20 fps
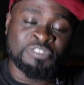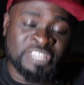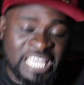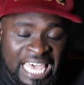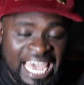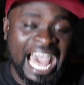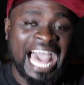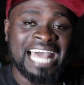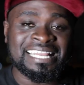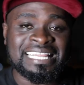
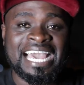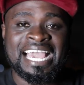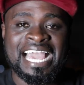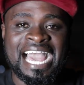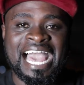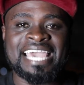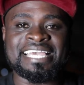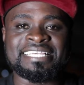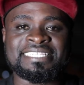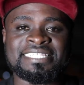the other
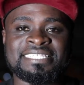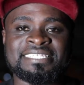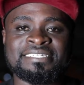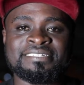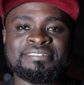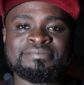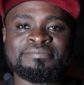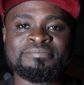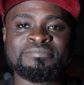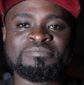guys,
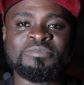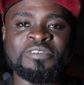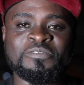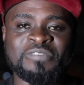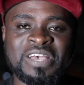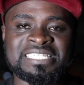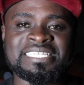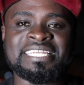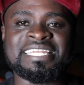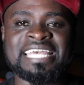
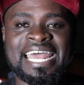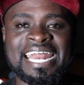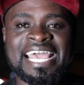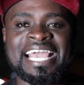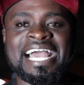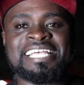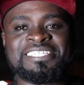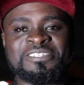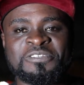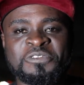if I say the
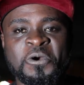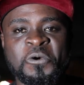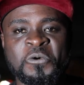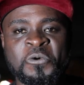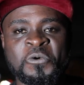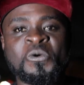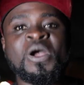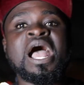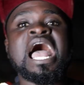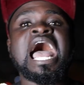other guys, you know who,